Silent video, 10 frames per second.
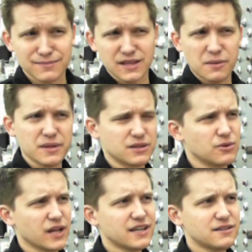Thumb it if you
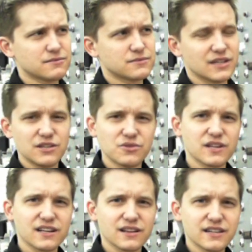like it. Do they do
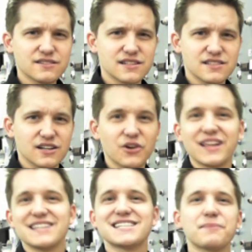th- likes? That's it. Oh,
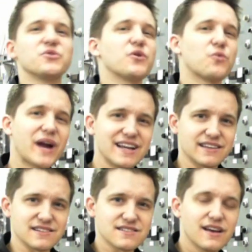they stopped doing the
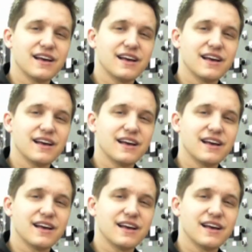ratings.